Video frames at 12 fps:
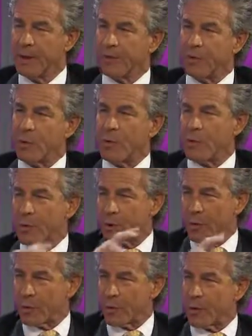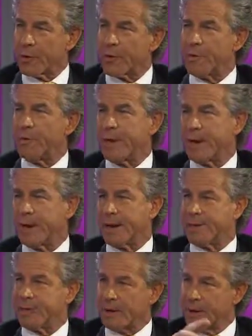So we work with
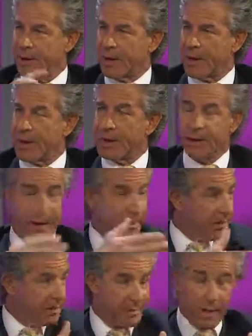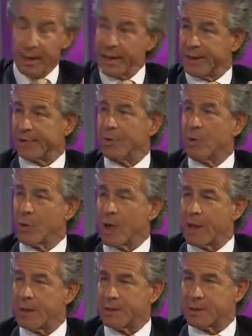orthopedics and Elliot's a
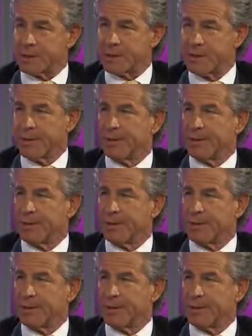urologist.